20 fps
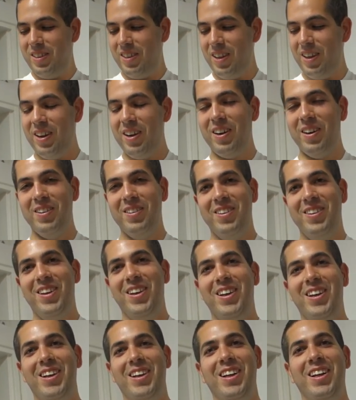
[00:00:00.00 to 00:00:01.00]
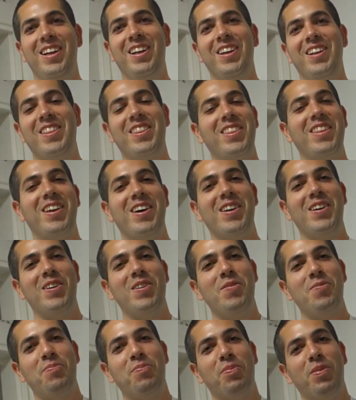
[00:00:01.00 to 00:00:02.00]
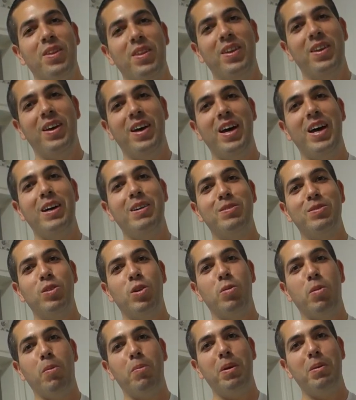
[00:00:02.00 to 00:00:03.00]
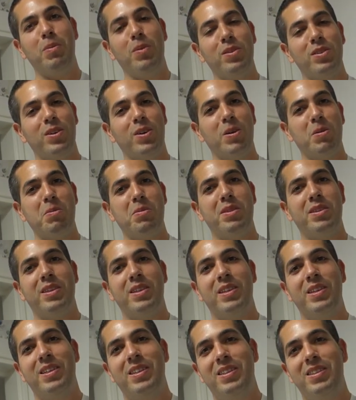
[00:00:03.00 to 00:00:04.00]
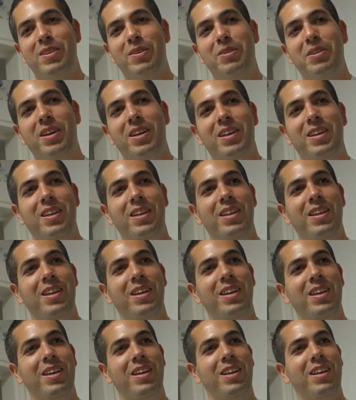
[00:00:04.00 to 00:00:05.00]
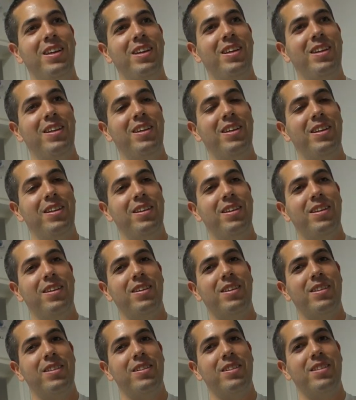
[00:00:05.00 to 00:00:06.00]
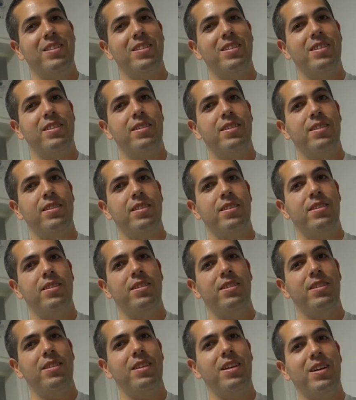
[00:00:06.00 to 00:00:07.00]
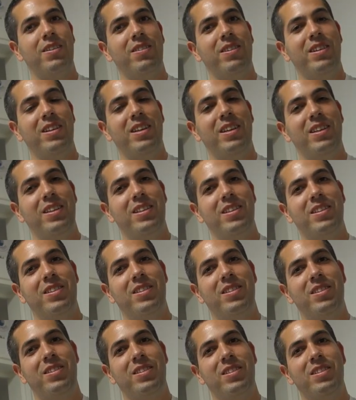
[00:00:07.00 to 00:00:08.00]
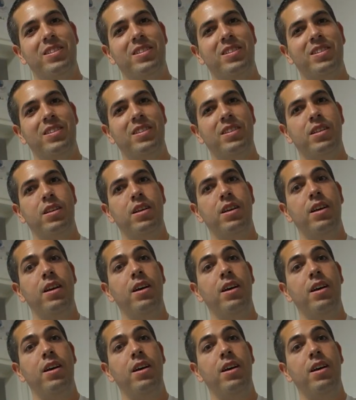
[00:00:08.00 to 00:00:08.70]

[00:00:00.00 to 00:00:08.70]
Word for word: Oh. I have normal people's arms. Yeah. It's okay. They're bigger than normal. No. Especially for Israelis.